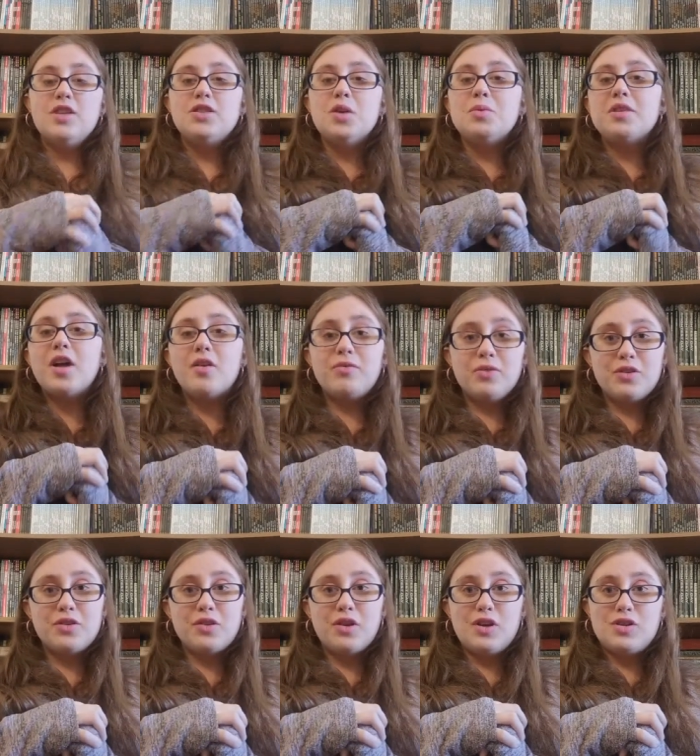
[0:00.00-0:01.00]
So without
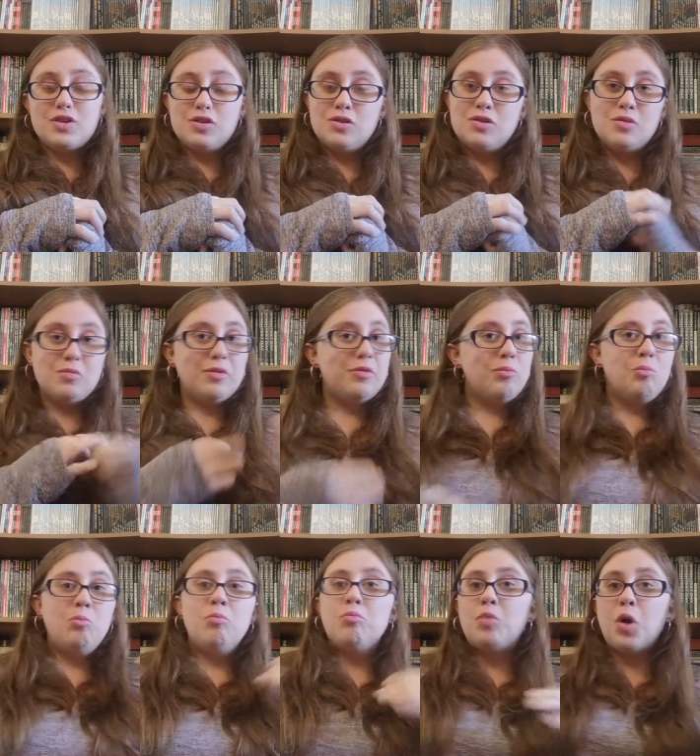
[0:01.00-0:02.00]
further ado,
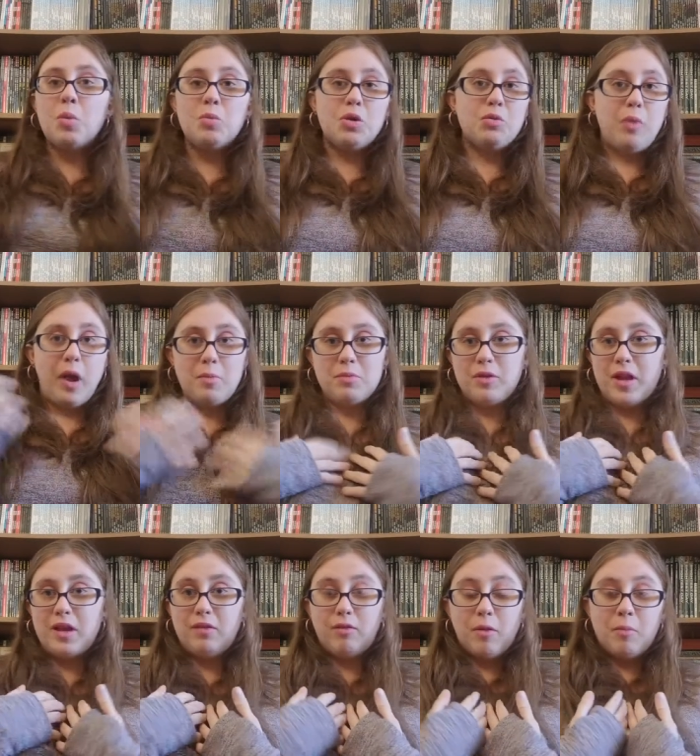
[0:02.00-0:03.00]
no more
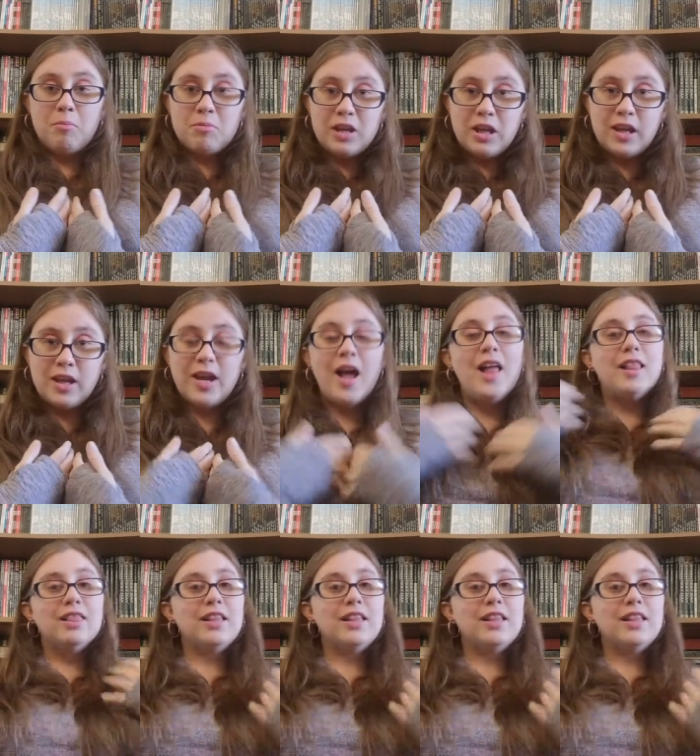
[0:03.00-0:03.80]
rambling from me.